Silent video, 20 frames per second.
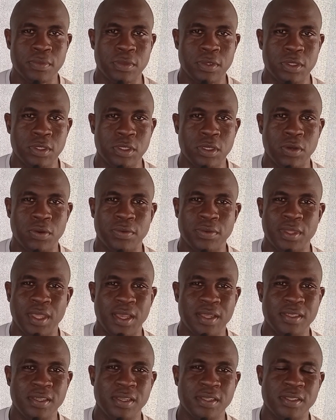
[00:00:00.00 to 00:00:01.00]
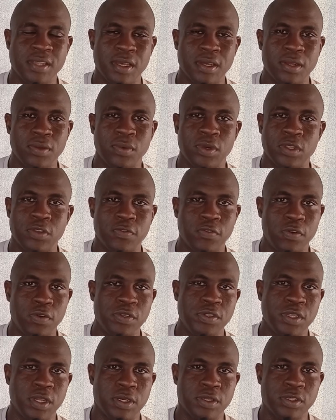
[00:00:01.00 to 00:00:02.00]
So that's exactly what the
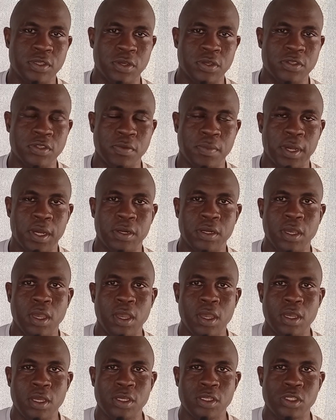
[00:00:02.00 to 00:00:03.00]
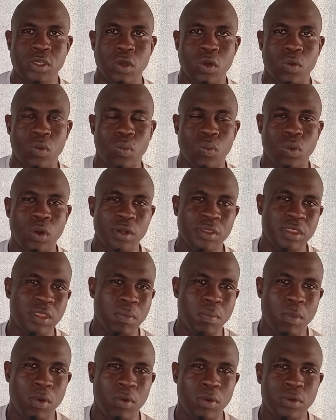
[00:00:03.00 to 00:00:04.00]
first house talks about. So what the
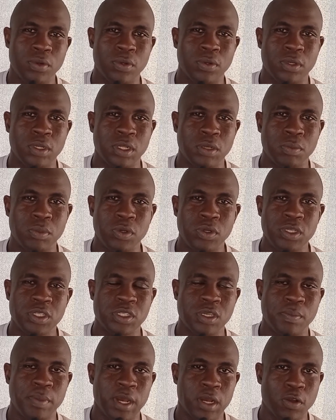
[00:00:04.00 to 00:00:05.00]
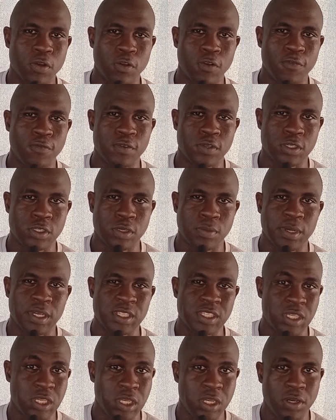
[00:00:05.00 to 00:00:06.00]
moon is about comfort, it's about
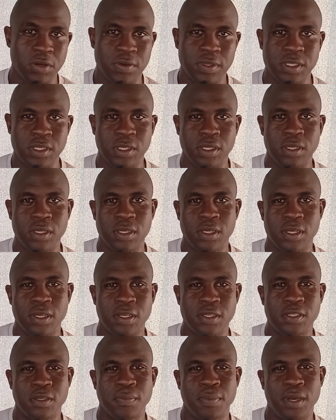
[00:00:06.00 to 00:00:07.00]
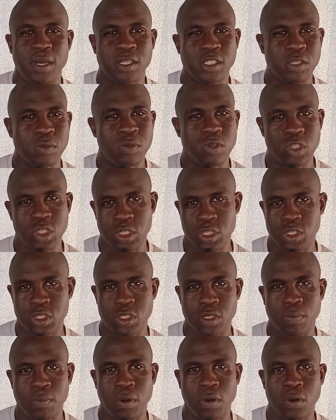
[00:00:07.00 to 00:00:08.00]
security, it's about emotional
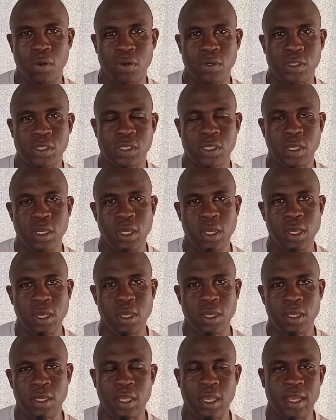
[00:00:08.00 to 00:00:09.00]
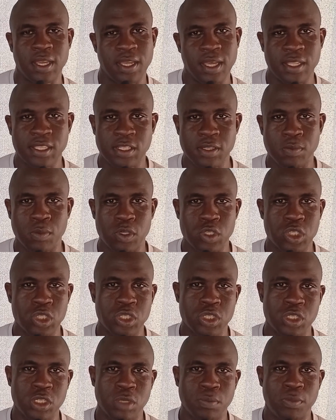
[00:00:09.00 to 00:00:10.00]
support. Yeah, getting
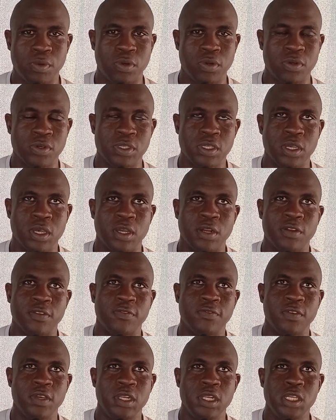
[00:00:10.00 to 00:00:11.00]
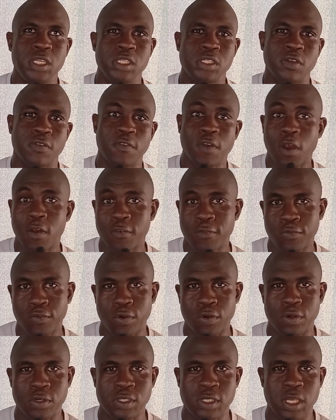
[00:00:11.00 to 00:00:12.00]
emotional support and feelings of
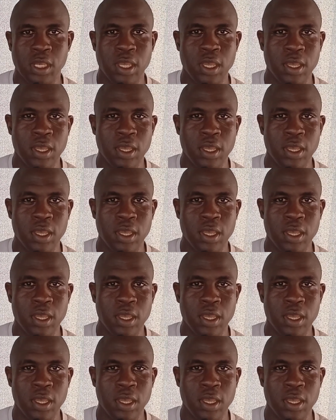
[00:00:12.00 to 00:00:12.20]
comfort.